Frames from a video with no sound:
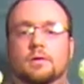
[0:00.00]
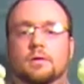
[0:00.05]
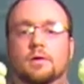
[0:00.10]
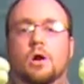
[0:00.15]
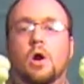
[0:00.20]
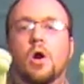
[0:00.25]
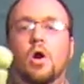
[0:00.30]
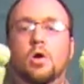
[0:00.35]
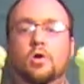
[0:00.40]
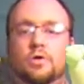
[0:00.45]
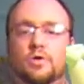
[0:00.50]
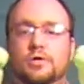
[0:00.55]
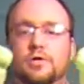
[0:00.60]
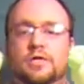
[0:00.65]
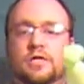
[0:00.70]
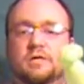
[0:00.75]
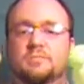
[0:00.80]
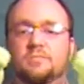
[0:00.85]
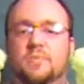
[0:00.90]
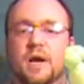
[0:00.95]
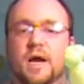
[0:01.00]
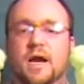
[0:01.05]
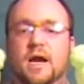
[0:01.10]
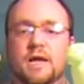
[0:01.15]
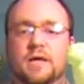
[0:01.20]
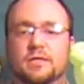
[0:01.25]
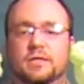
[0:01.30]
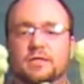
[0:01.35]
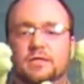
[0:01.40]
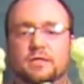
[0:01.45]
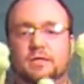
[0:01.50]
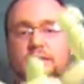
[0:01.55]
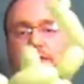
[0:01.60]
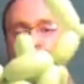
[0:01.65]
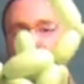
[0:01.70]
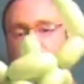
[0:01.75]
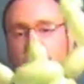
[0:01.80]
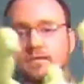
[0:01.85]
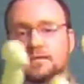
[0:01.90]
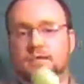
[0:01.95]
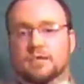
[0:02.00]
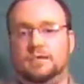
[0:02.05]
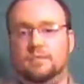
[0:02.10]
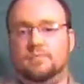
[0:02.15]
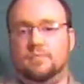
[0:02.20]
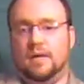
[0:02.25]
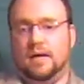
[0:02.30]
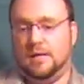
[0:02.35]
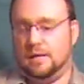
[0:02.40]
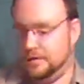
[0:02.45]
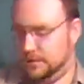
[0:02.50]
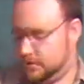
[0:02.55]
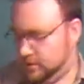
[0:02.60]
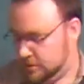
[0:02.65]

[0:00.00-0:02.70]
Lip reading: Hulk needs pants. He does need some pants.